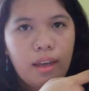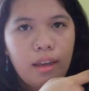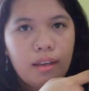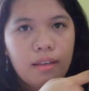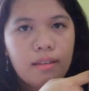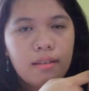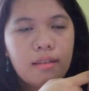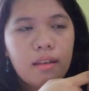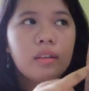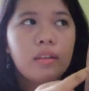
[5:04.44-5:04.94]

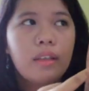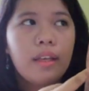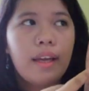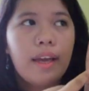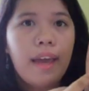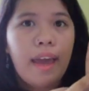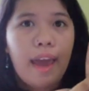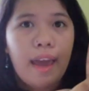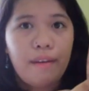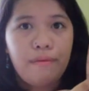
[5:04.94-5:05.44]
is
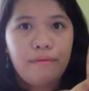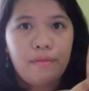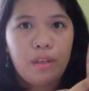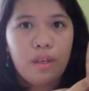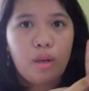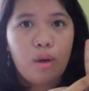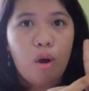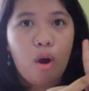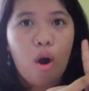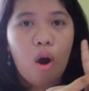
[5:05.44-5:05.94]

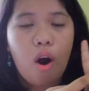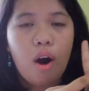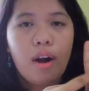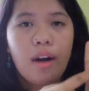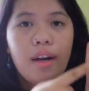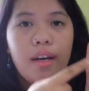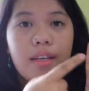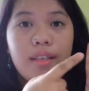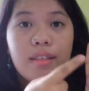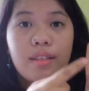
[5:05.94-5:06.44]
heavy
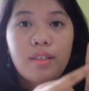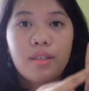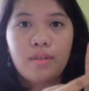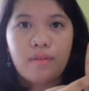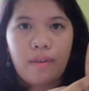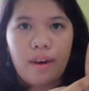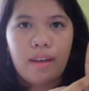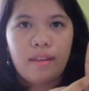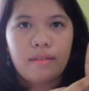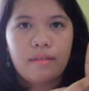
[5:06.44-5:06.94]
or
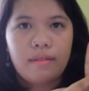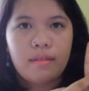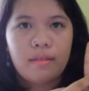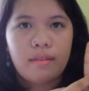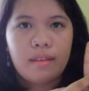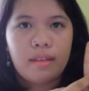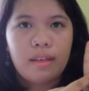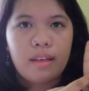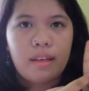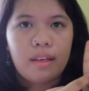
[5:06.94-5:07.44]

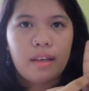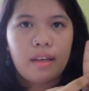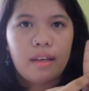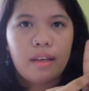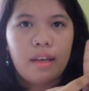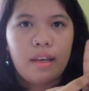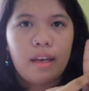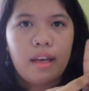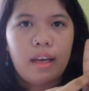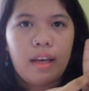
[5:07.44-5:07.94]
stressed.
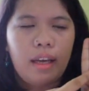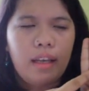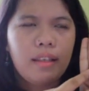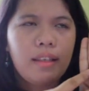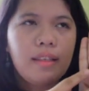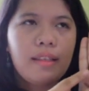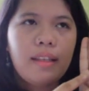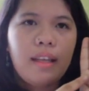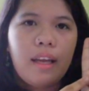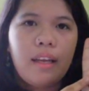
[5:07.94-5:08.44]
It
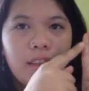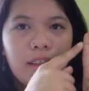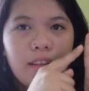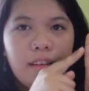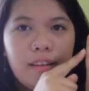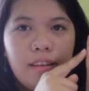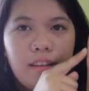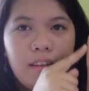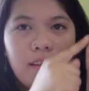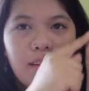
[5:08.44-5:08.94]
is like
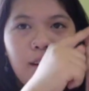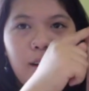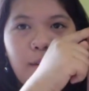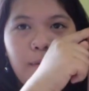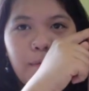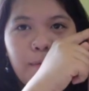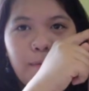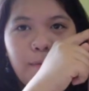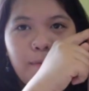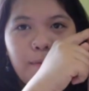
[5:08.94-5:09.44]

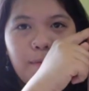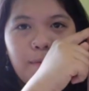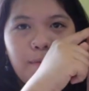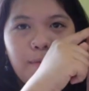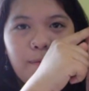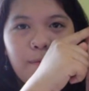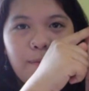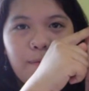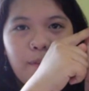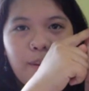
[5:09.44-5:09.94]
rhythm.
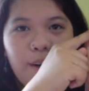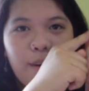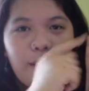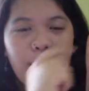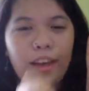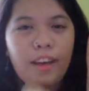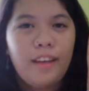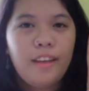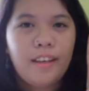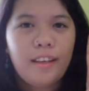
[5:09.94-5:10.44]

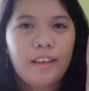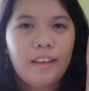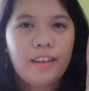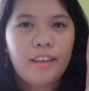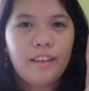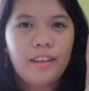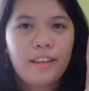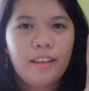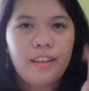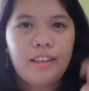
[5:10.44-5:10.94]
Okay?
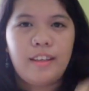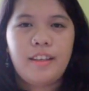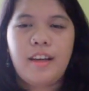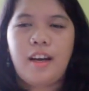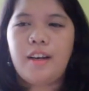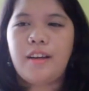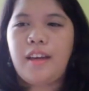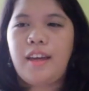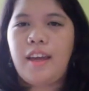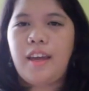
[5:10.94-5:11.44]

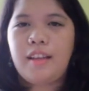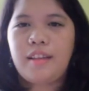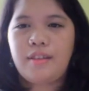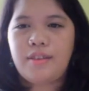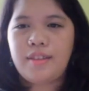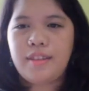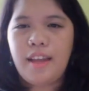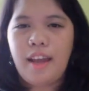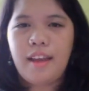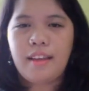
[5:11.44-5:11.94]
Okay,
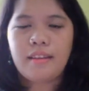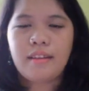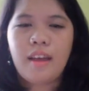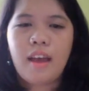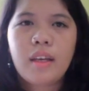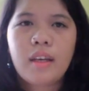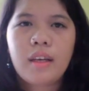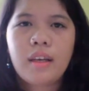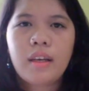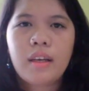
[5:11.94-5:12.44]
understand.
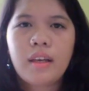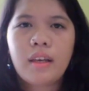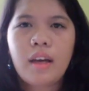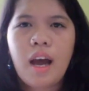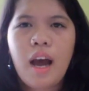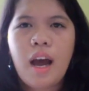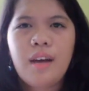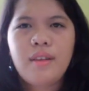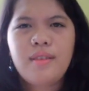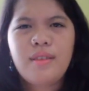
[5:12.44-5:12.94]

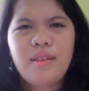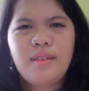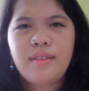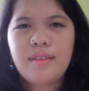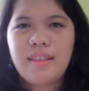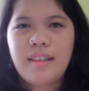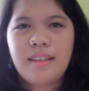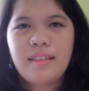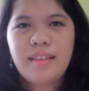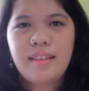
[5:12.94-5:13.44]
How do you
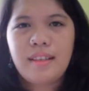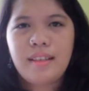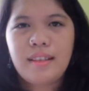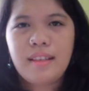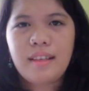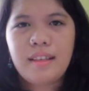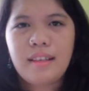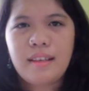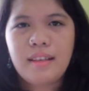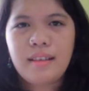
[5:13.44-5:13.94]
use this
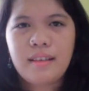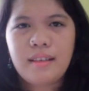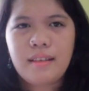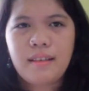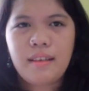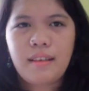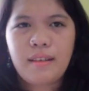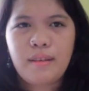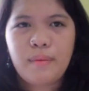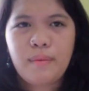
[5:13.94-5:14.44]

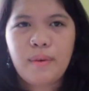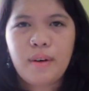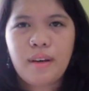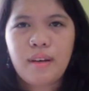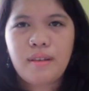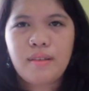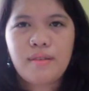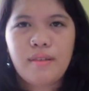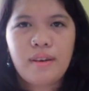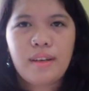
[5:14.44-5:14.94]
in the
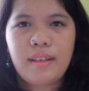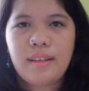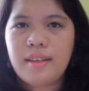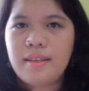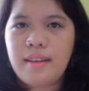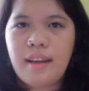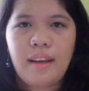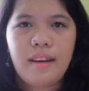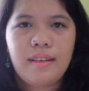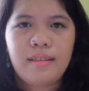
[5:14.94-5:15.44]
words or in the
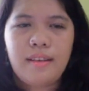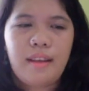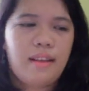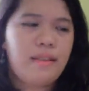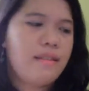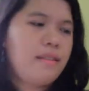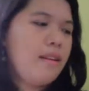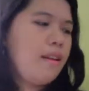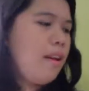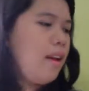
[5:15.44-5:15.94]

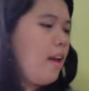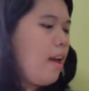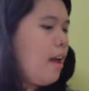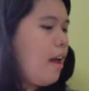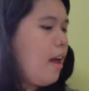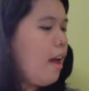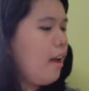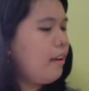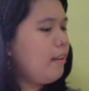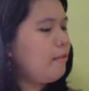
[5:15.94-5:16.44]
sentences?
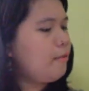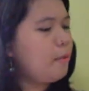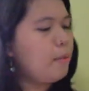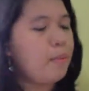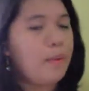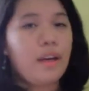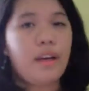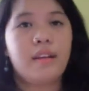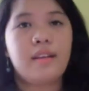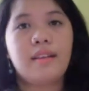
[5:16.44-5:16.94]
I have
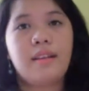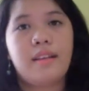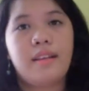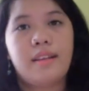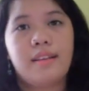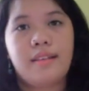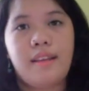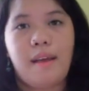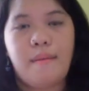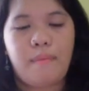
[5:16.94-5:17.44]
prepared an
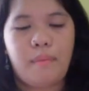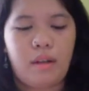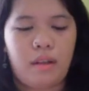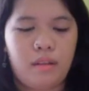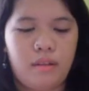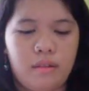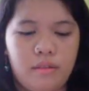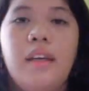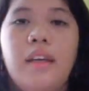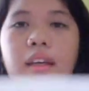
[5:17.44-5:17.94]
example.
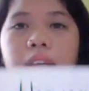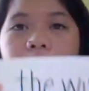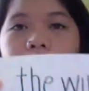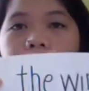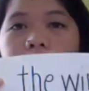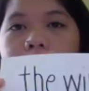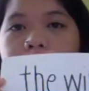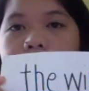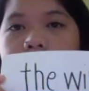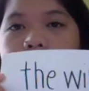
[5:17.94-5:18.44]

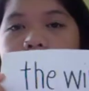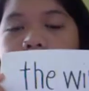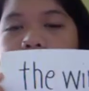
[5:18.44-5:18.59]
Here,